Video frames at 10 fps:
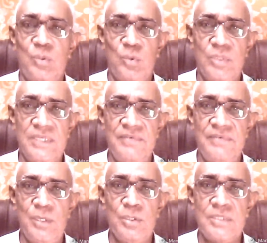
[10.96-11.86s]
Through these
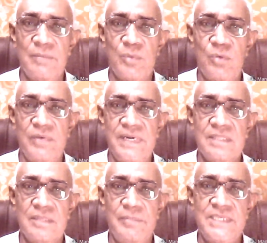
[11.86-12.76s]
videos, I am
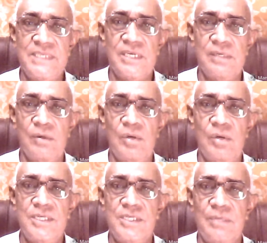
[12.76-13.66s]
providing the basic
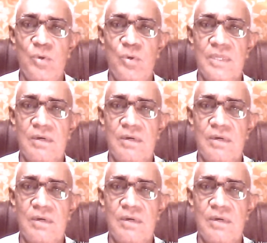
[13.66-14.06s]
knowledge about